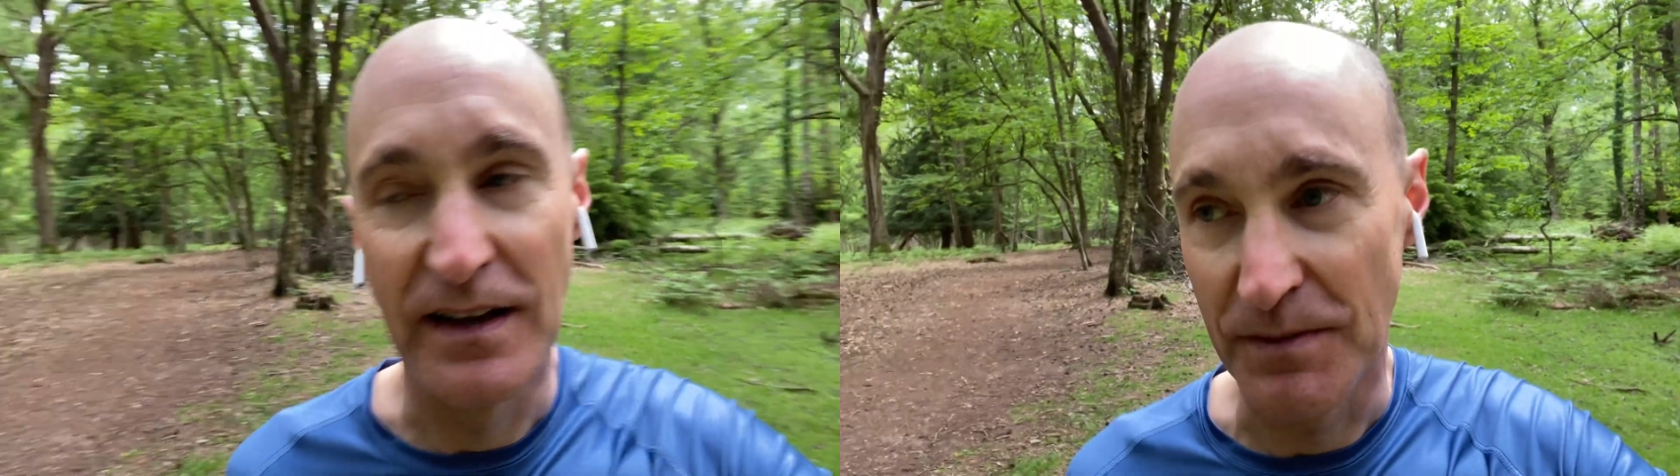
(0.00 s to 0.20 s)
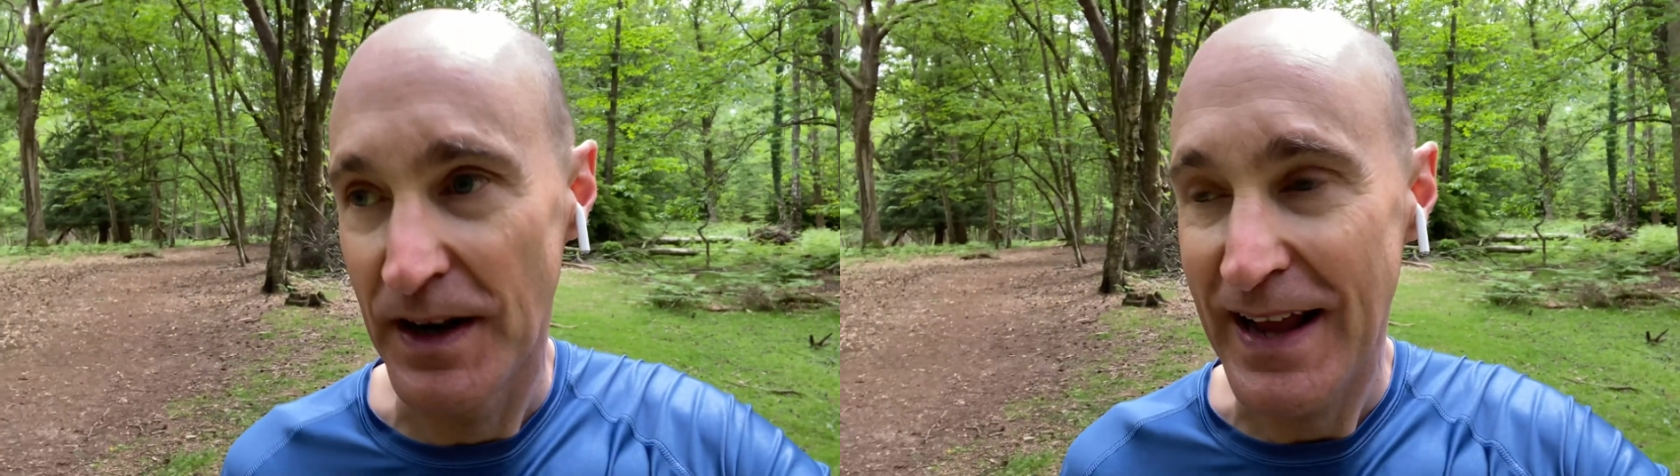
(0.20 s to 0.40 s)

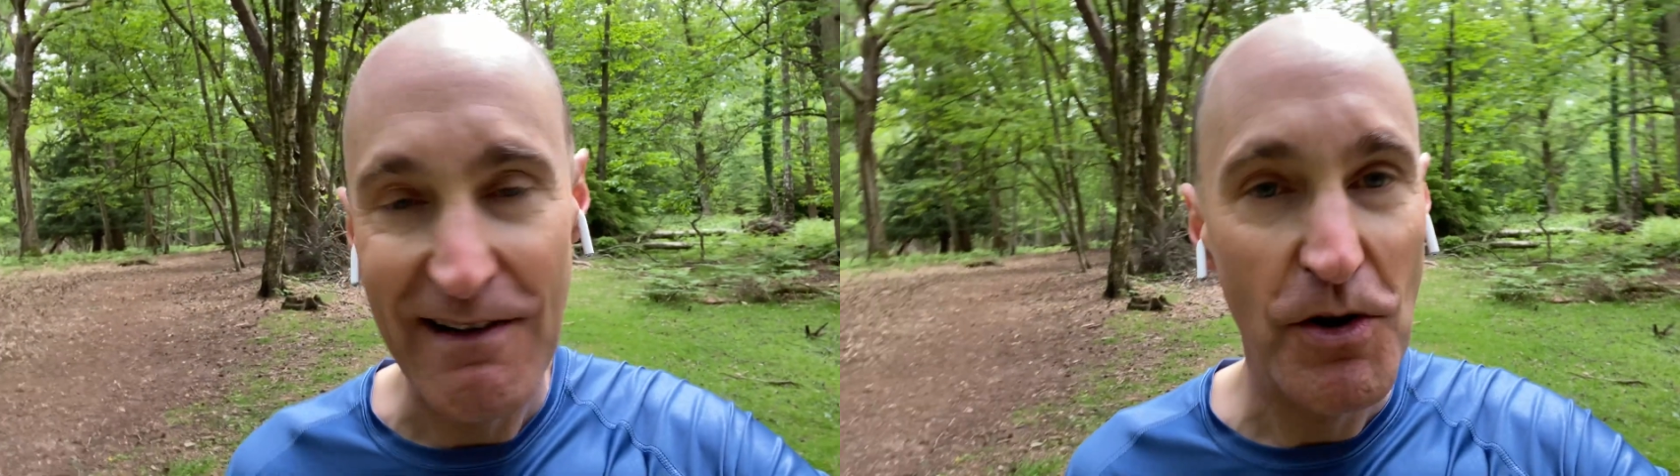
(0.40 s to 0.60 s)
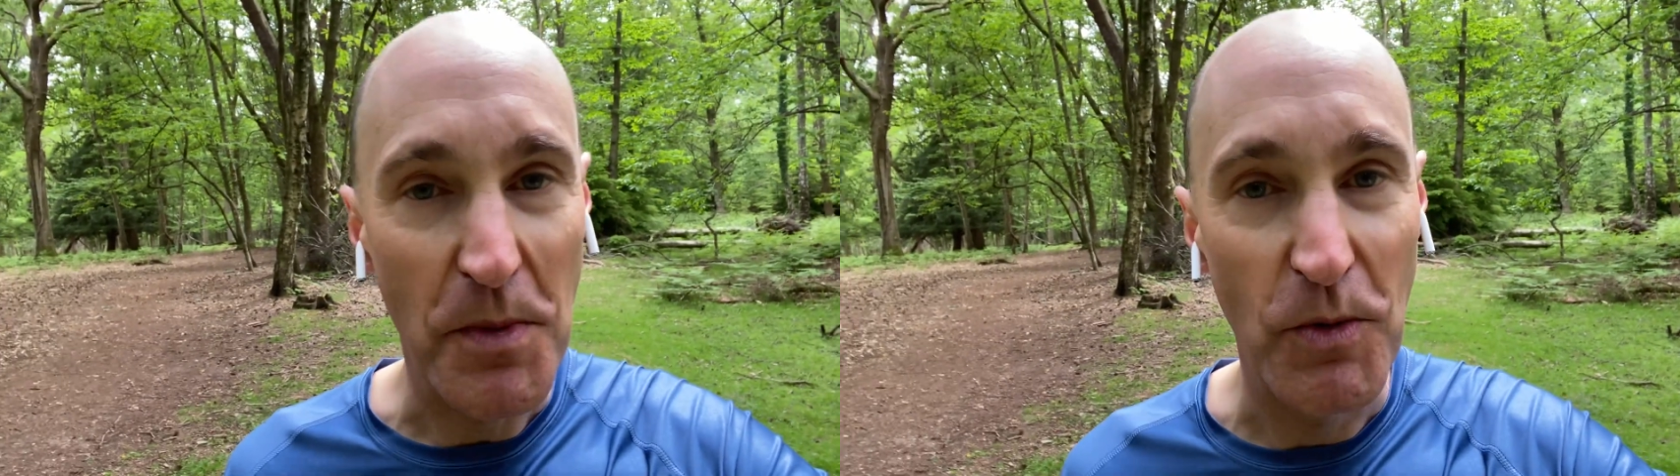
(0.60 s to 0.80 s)
I'm going to carry
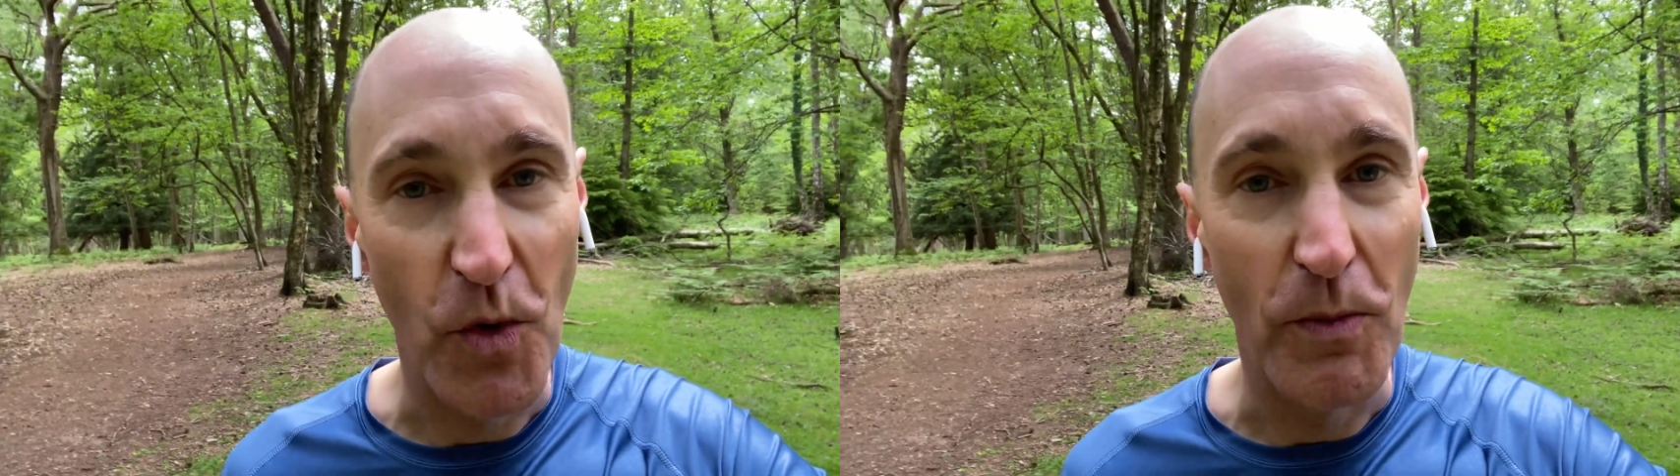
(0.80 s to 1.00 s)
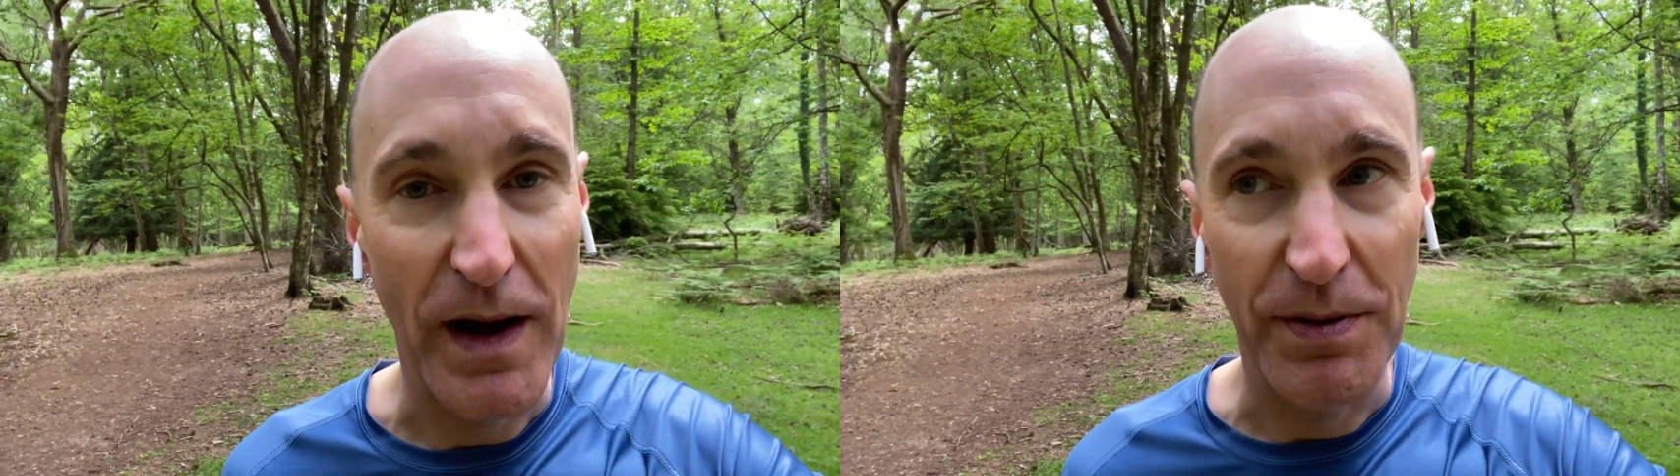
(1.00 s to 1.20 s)
on my
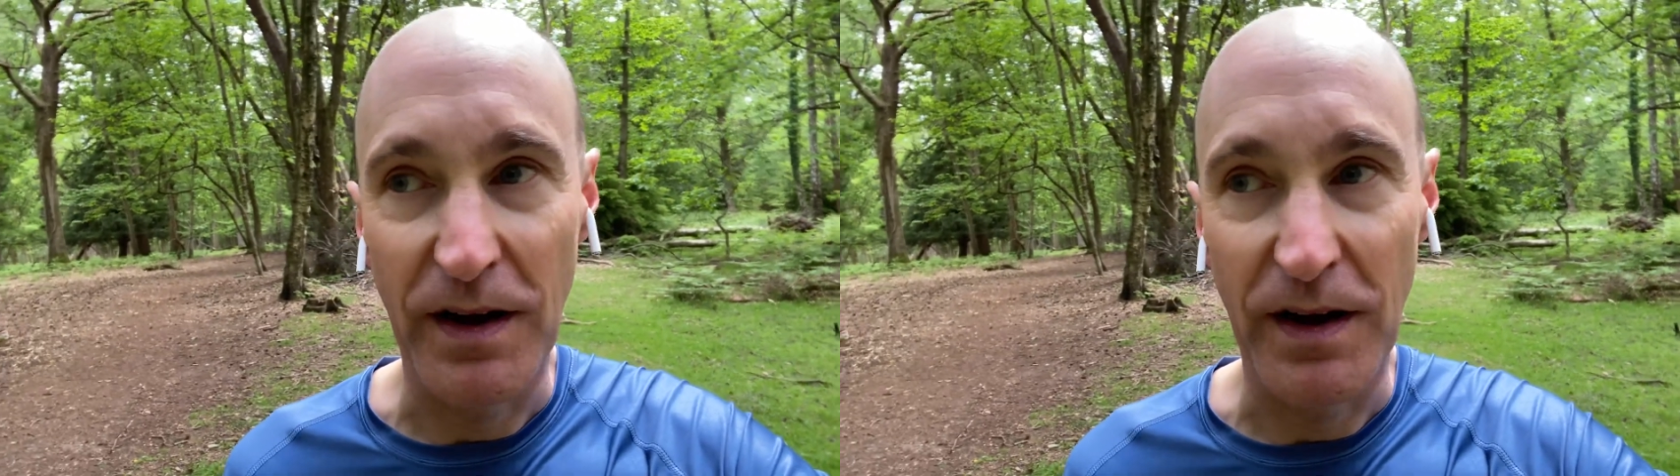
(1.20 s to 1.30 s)
warm-up.